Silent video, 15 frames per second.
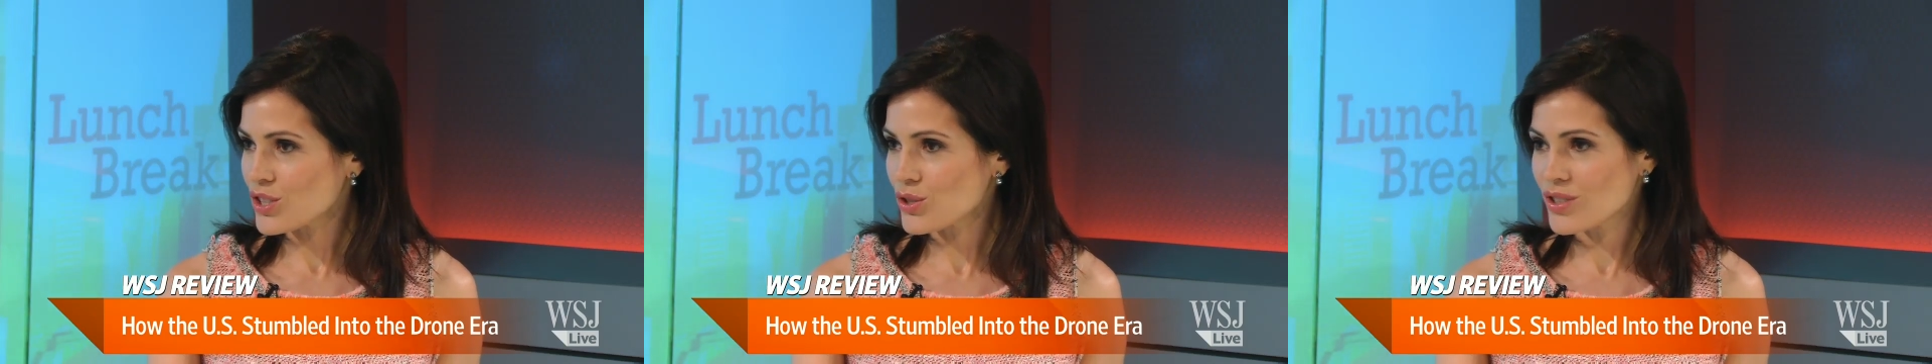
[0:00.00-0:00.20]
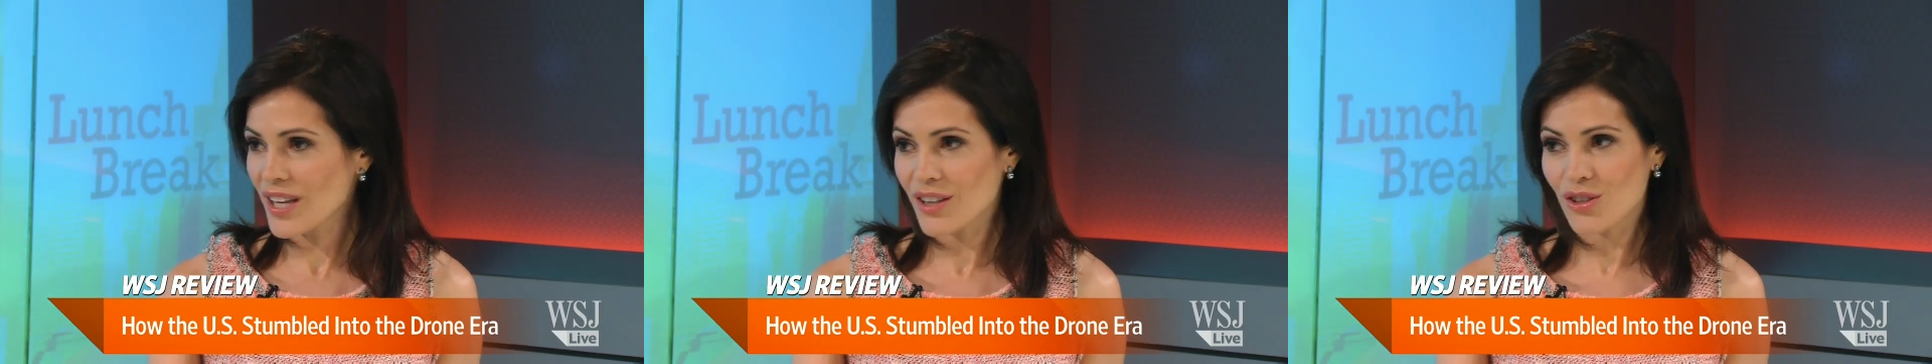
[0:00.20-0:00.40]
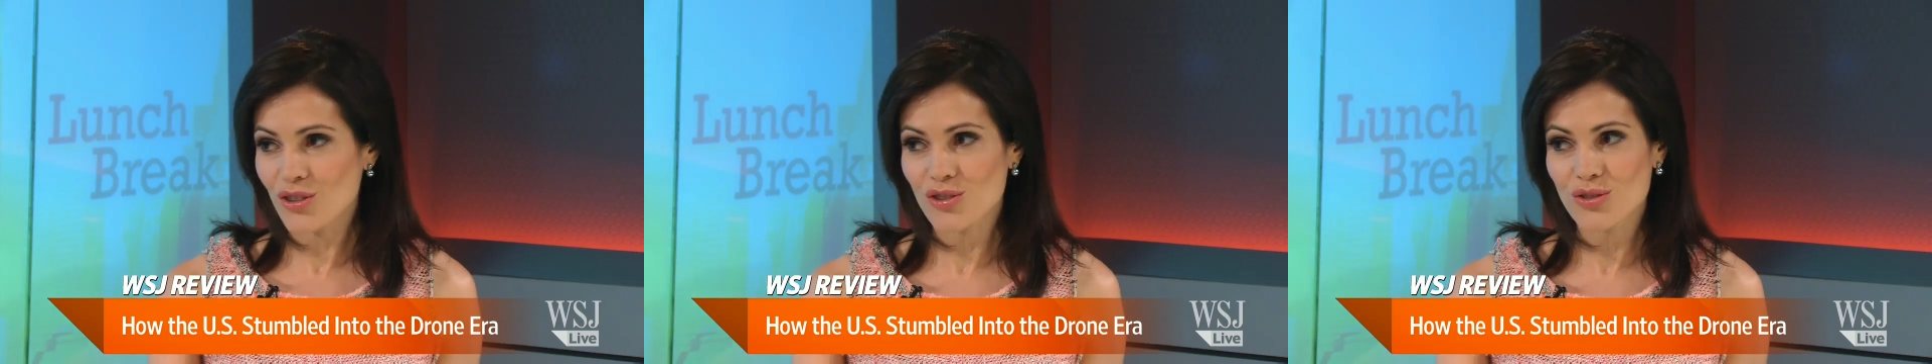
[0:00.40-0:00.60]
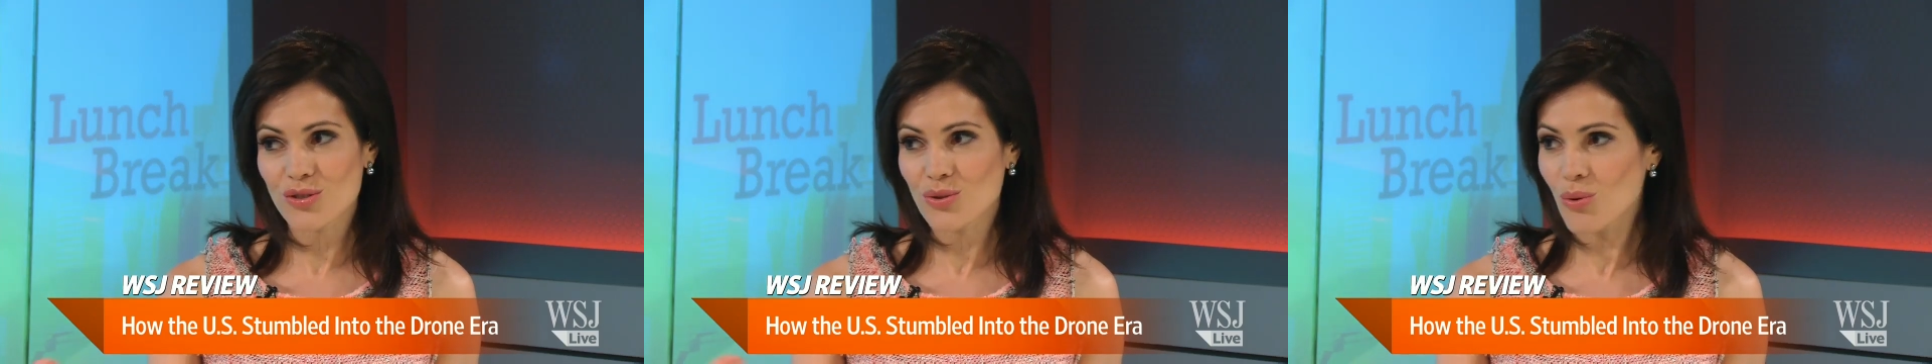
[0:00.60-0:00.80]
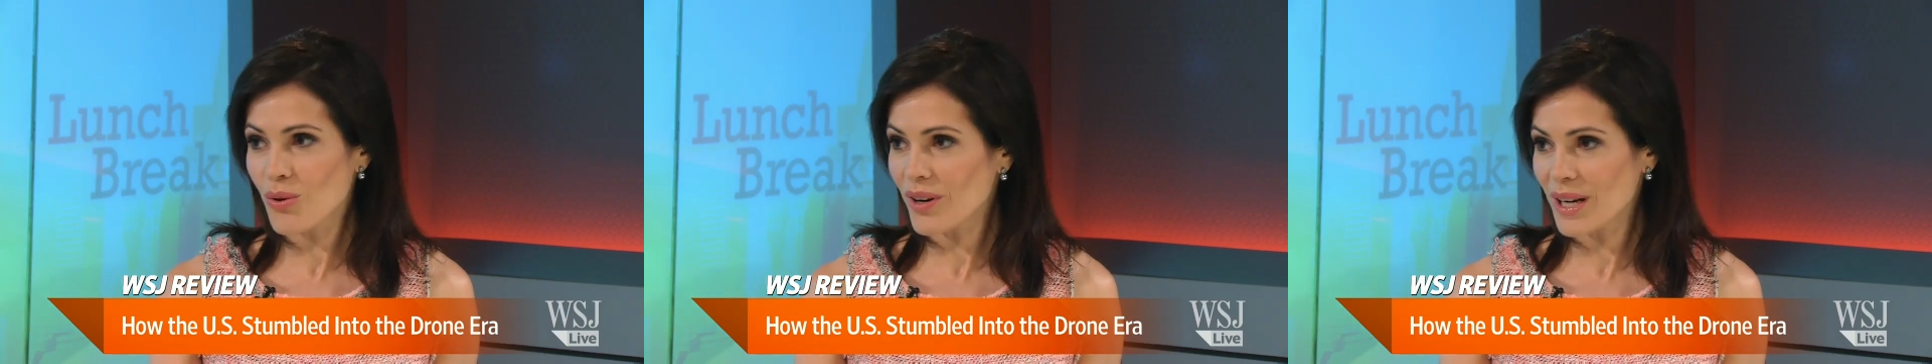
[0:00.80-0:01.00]
you say the
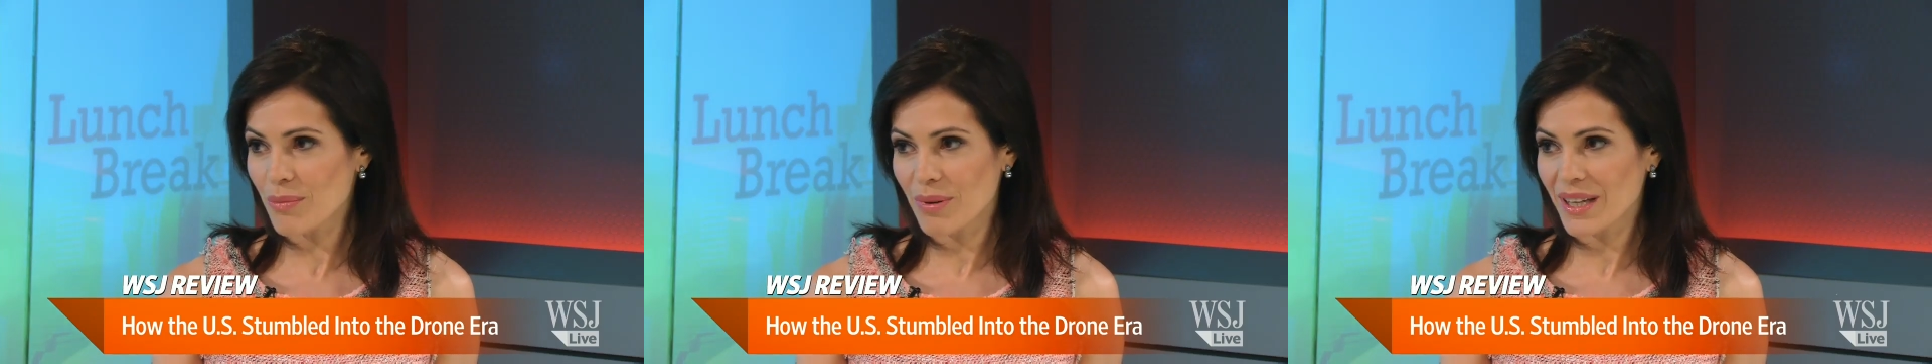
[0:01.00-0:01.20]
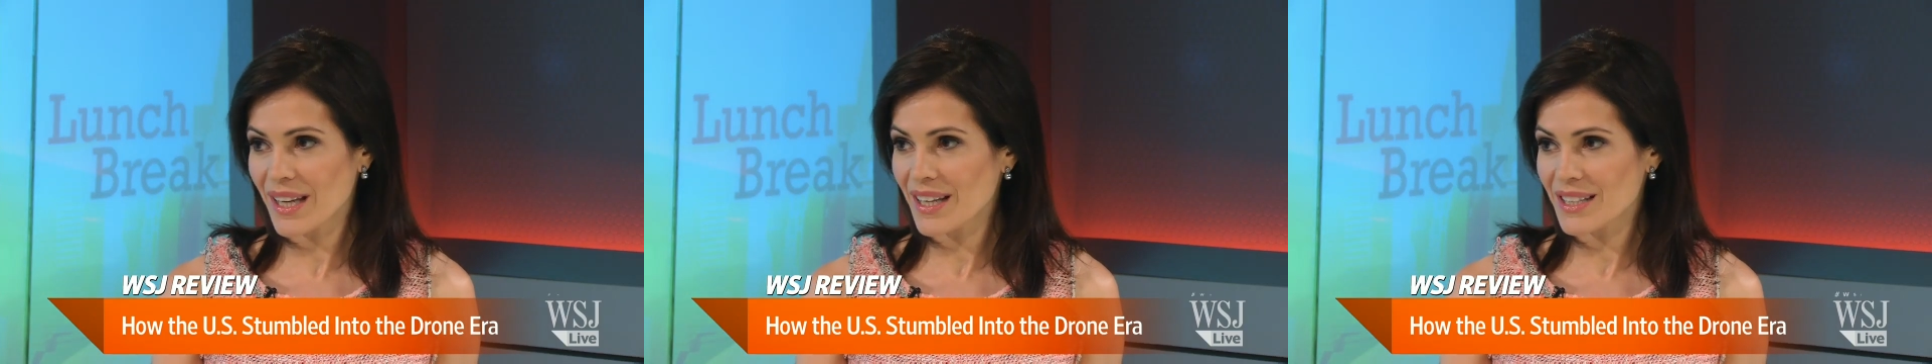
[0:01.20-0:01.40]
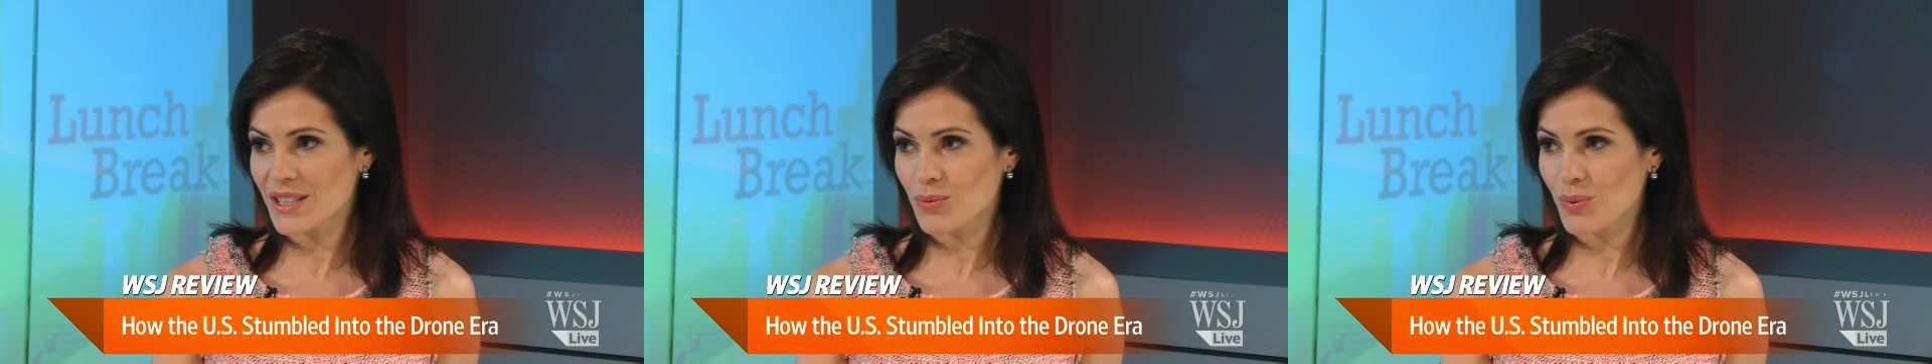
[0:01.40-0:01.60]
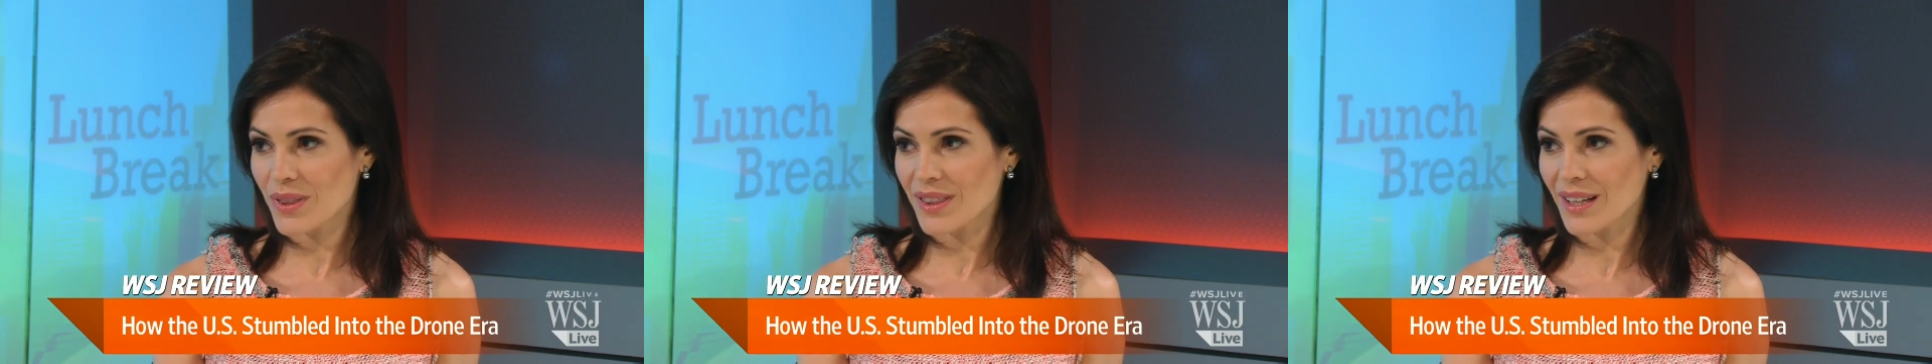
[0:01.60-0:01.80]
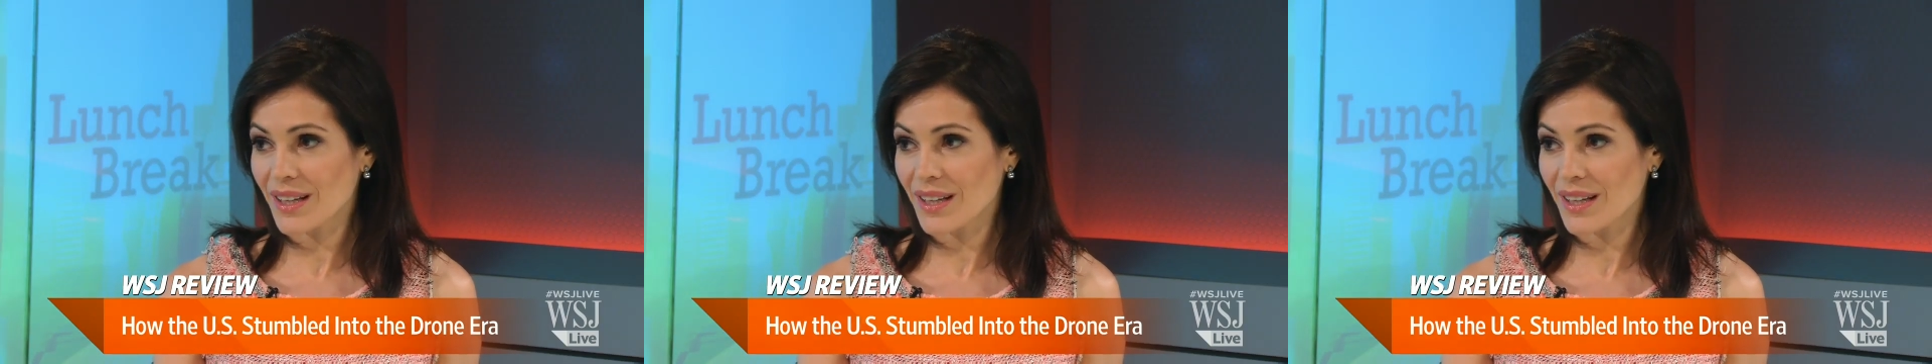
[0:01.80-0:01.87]
story begins with the